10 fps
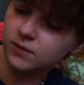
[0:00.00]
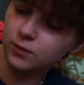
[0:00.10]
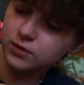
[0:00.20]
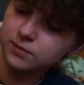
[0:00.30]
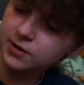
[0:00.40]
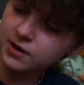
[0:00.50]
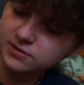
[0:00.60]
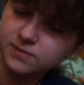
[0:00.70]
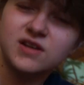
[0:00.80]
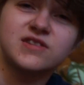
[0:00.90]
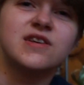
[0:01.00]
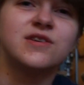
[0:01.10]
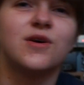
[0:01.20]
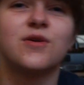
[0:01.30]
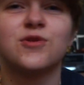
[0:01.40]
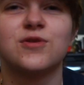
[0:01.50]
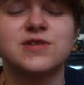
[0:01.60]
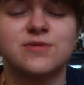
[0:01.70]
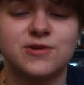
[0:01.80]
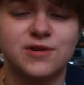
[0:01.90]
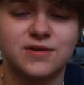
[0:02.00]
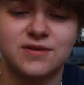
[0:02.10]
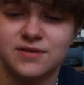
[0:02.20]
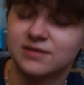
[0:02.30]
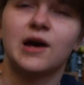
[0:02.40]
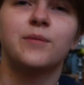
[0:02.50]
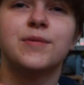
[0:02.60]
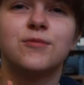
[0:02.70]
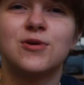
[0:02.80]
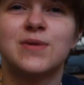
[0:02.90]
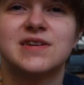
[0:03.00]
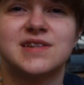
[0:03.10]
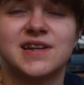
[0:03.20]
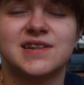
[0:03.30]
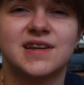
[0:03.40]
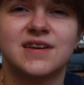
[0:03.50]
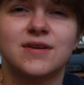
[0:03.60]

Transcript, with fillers: would it be less messy? No, of course it wouldn't. That'd be more messy because.